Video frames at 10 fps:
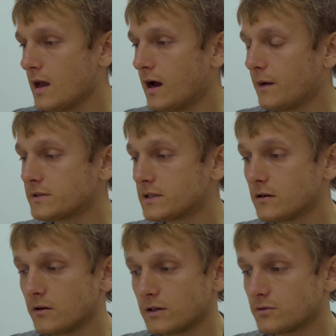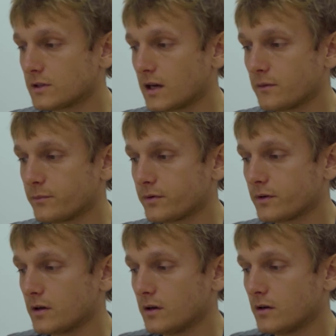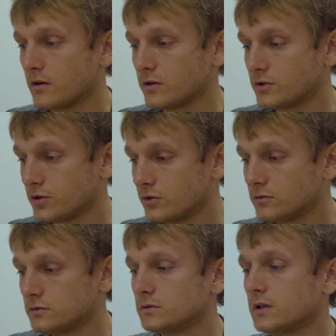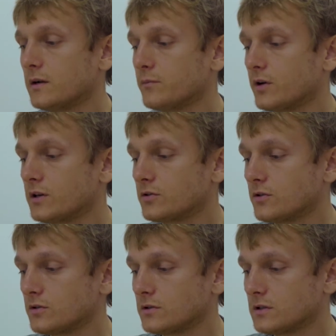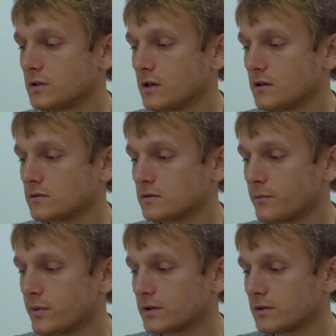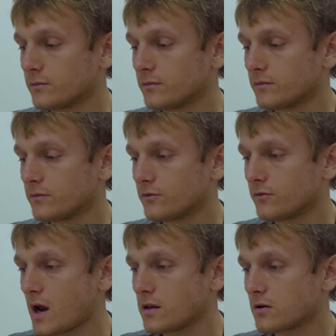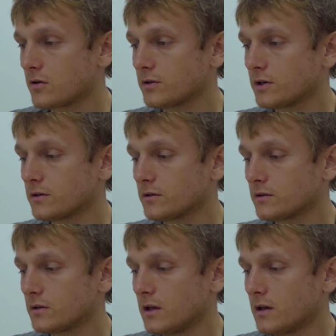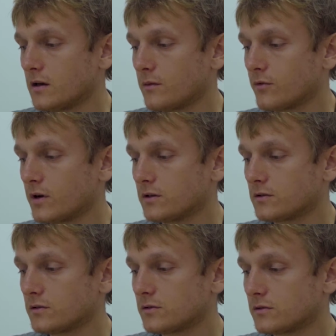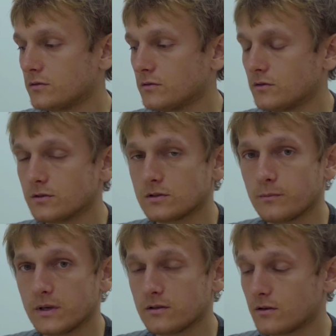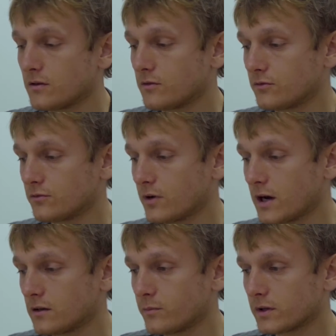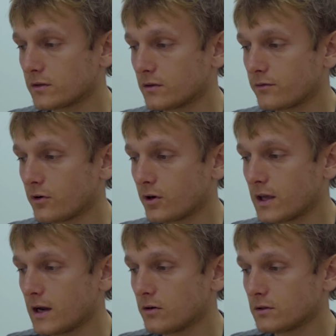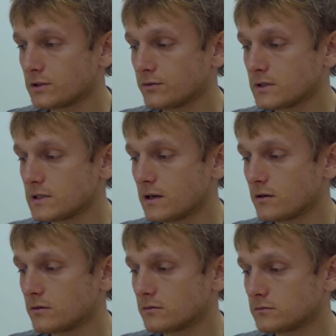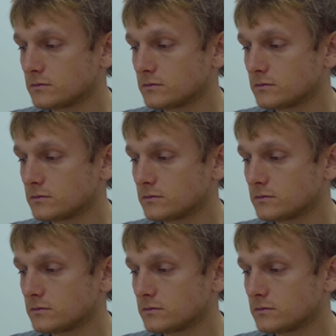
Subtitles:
I'm still going to type a 2, and I'm going to use the bottom right corner. I'm going to use the middle right button for yellow. 2 is yellow.